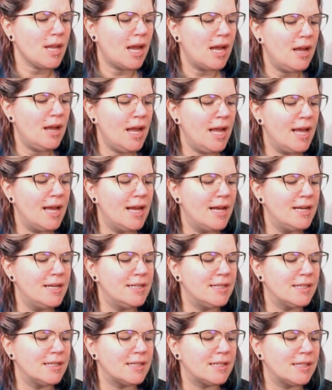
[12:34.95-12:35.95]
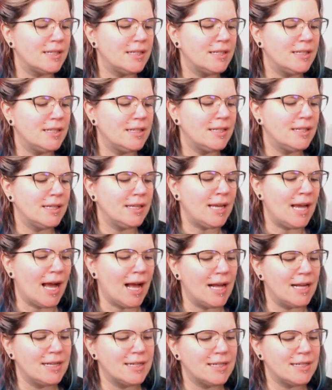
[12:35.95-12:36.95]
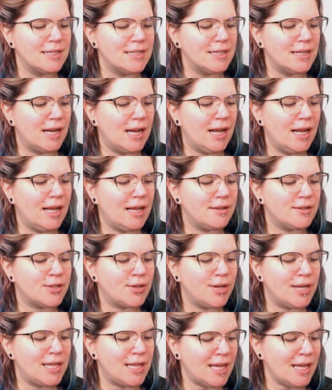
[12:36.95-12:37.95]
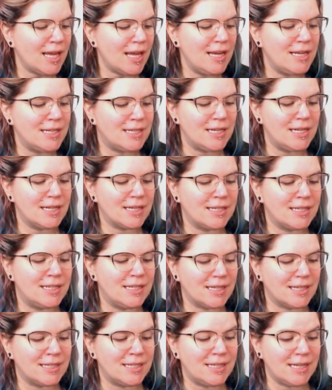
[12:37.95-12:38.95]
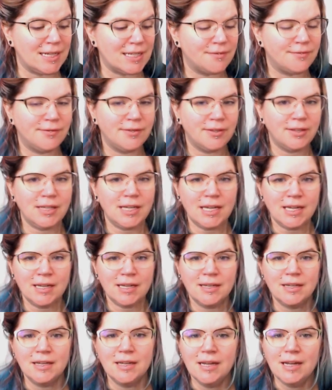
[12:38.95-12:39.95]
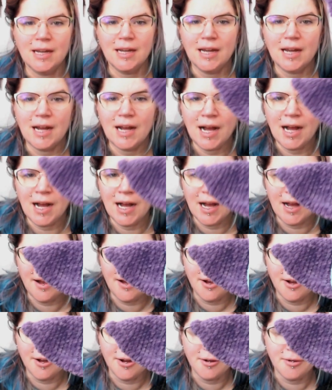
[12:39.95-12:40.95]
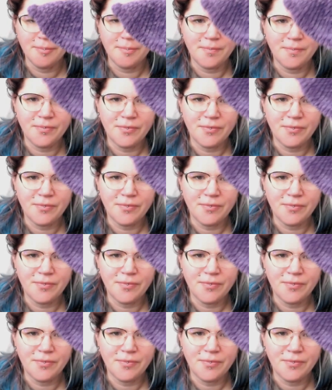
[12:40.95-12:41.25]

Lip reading: And yeah, so I think I did it successfully. And